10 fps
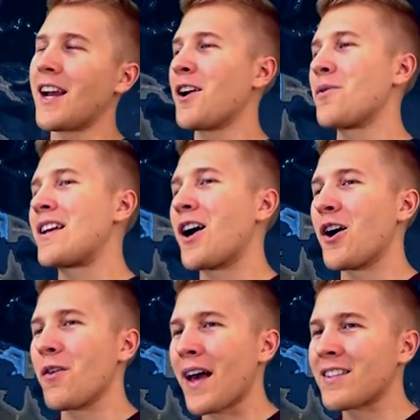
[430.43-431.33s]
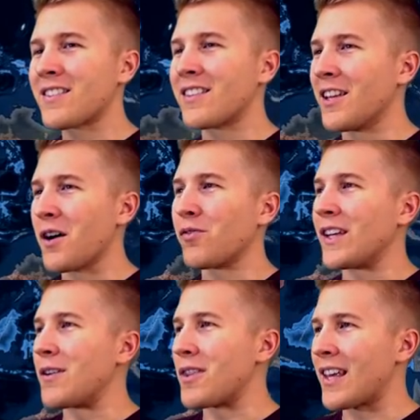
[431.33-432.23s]
There we go, that's
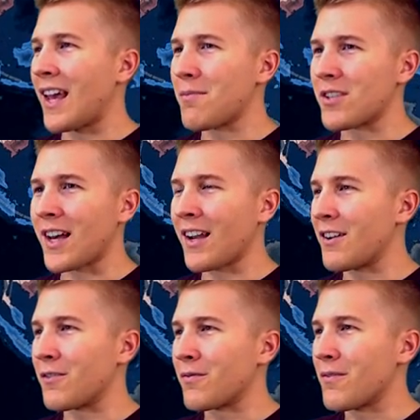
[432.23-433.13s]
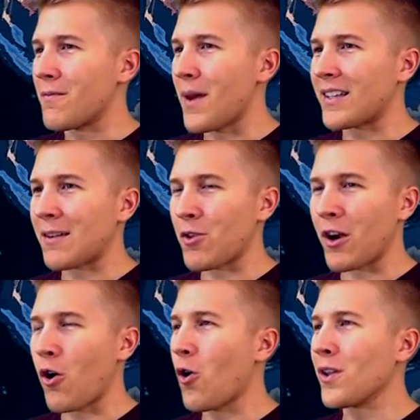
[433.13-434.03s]
lovely, when the game just kind of makes
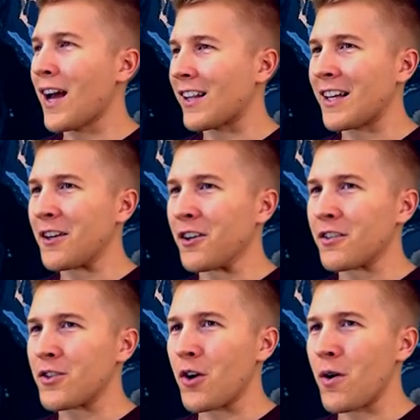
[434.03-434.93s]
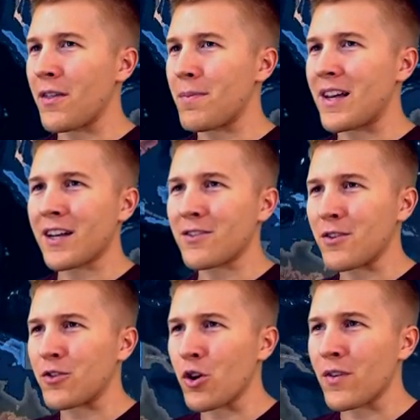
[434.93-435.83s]
everything a whole lot cleaner. So because
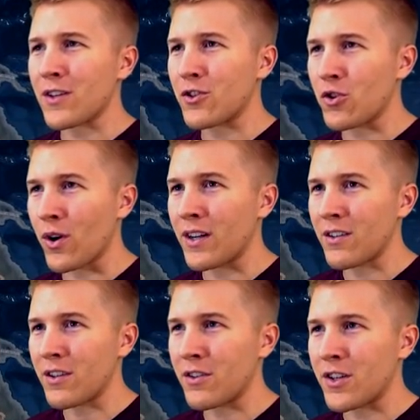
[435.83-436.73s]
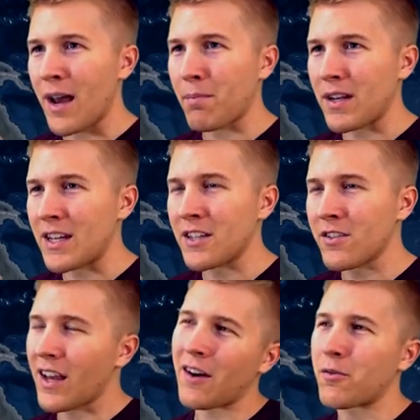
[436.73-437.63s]
the Soviets joined the
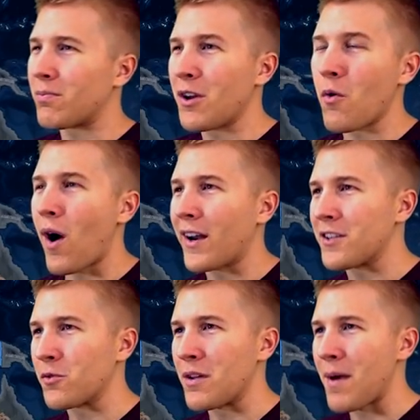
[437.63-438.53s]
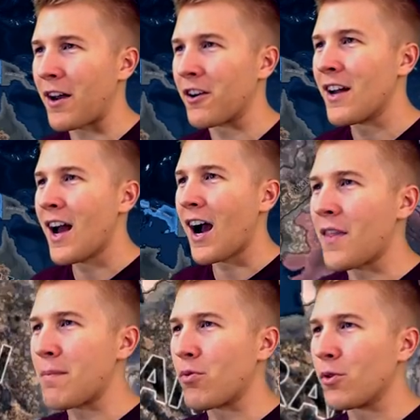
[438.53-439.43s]
Japanese, I don't know why, it doesn't really matter,
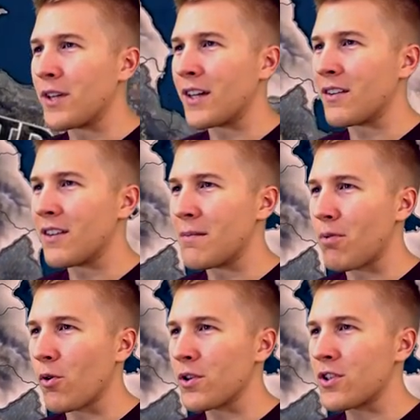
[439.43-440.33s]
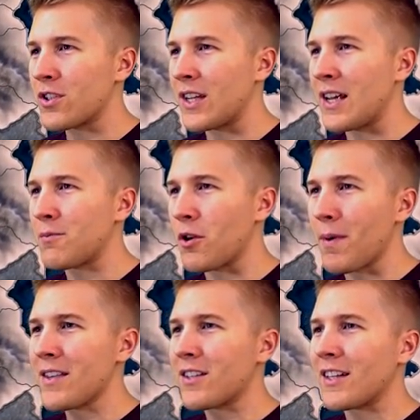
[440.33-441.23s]
they pulled in the Polish team. So
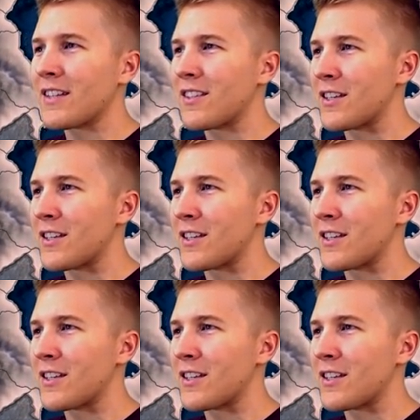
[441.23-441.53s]
basically it's